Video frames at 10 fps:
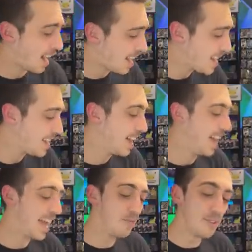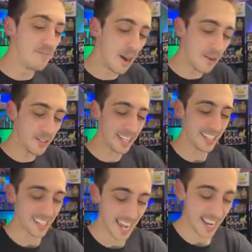I am the most
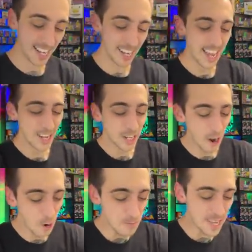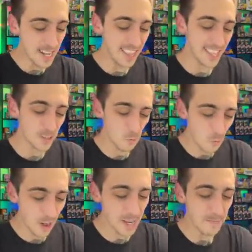excited to open this
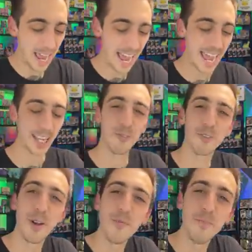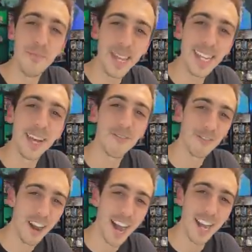one pack from Big
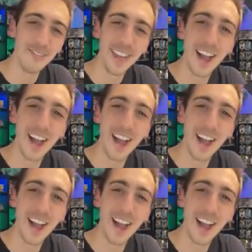Five.